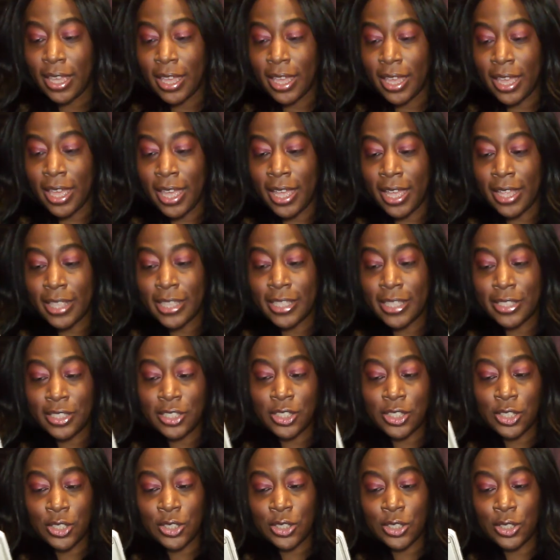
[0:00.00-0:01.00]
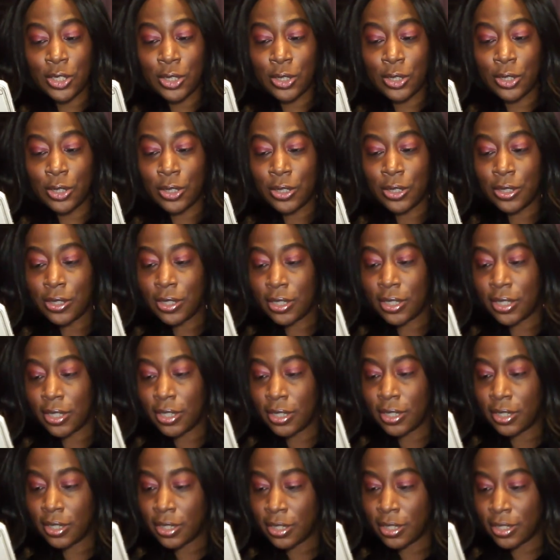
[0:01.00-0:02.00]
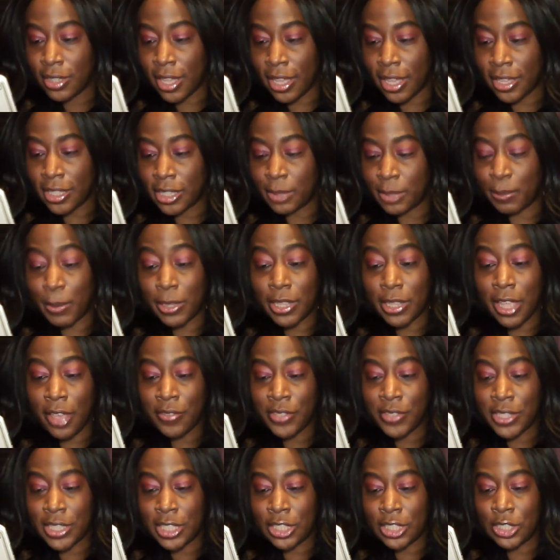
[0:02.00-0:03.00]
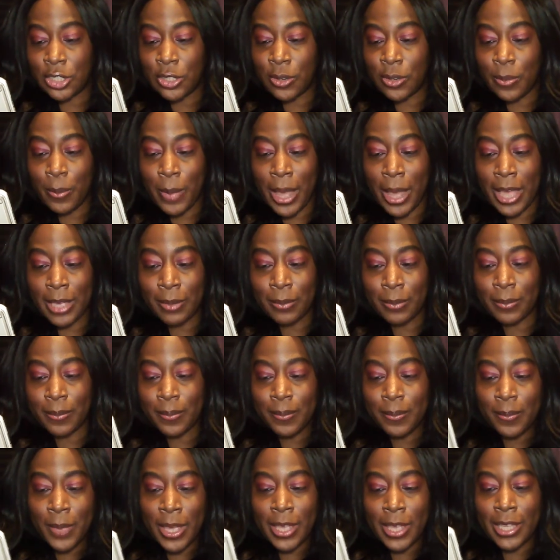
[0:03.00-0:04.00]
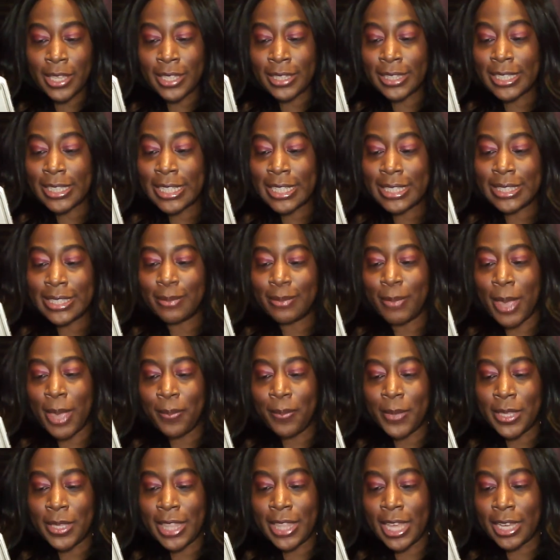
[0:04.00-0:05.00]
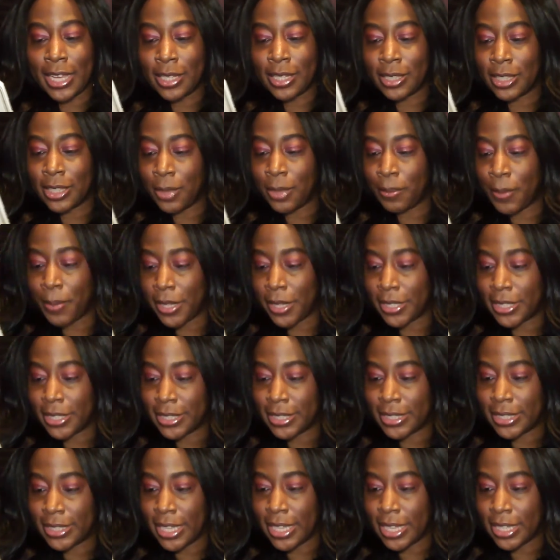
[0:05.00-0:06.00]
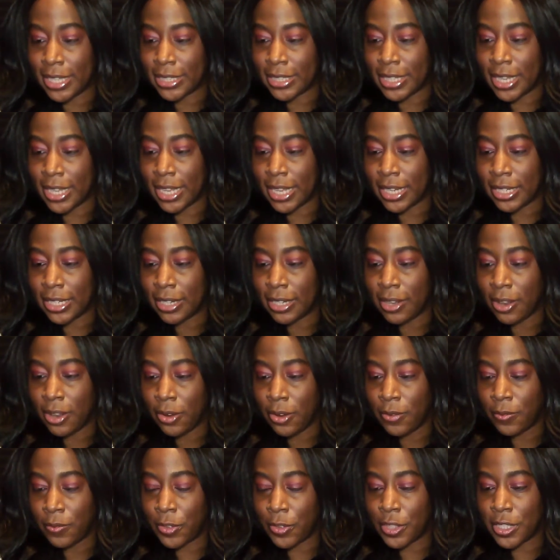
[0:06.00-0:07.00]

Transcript: and his sister, that his beloved sister Elise might be like the Bucky stand-in for